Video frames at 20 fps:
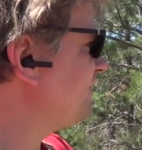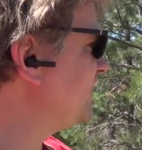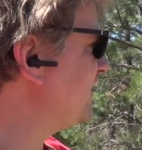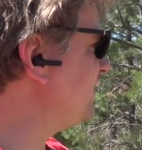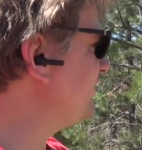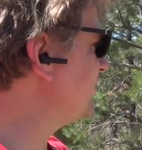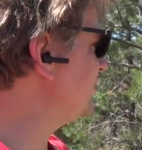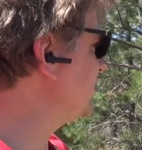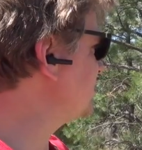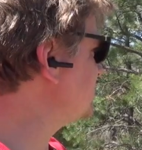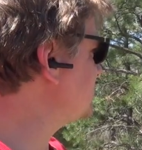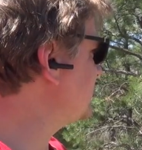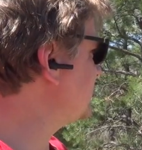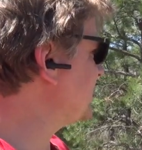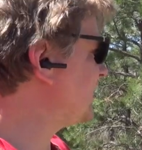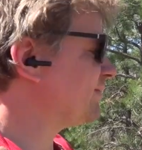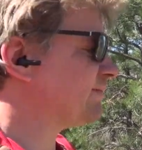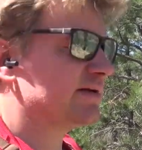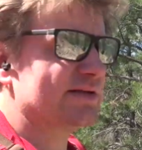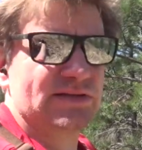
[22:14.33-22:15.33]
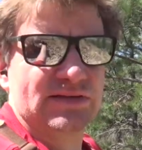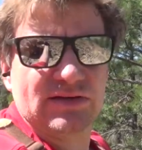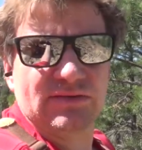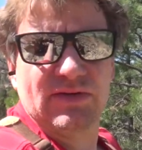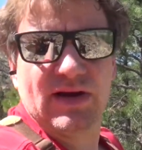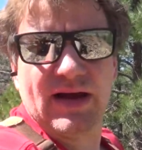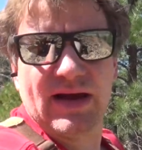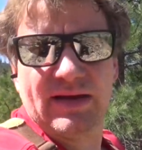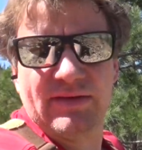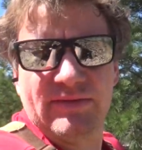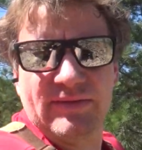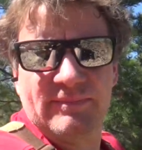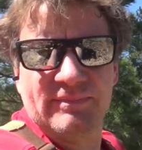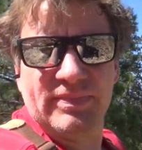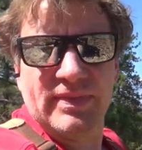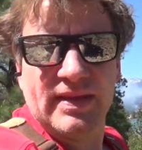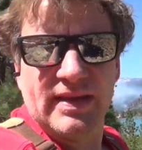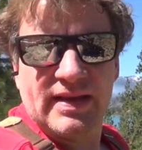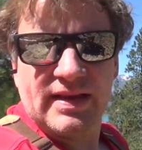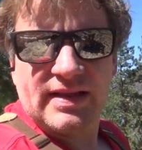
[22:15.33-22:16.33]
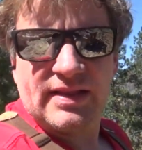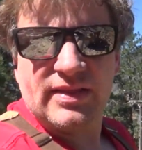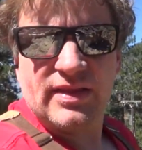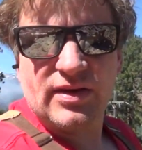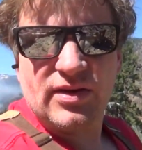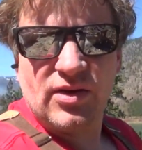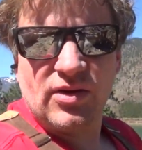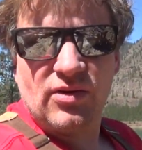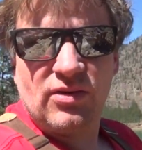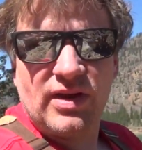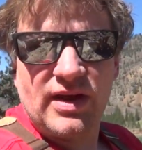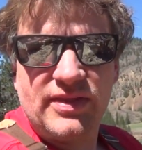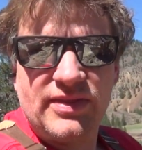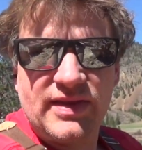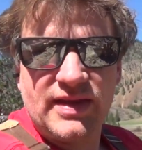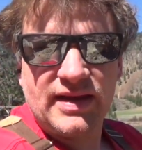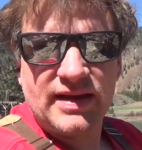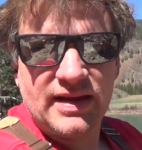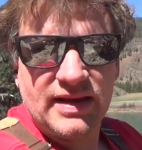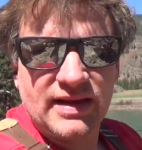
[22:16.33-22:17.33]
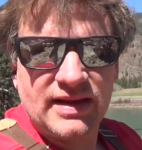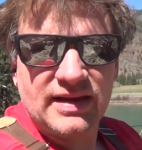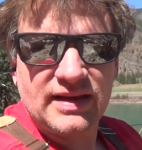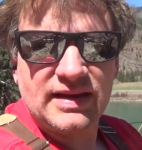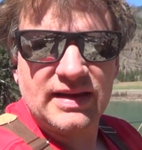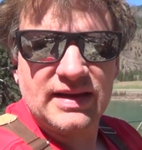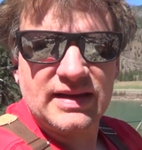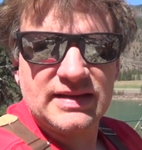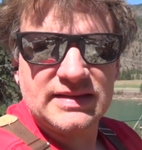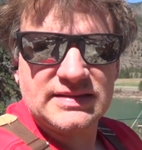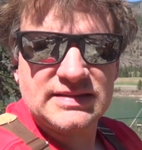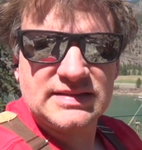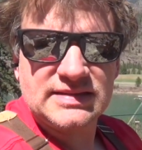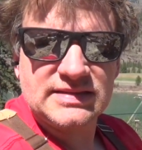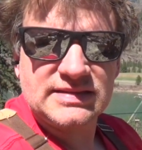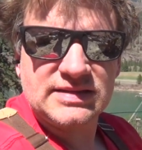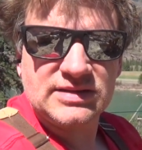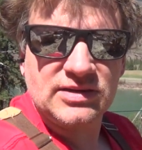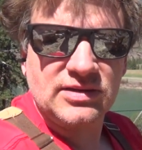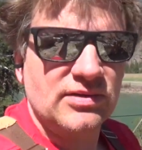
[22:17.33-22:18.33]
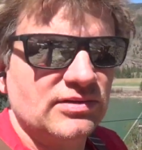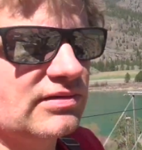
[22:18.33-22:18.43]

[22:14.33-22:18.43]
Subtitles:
If it looks like I'm going to survive, the goal, I think, is to go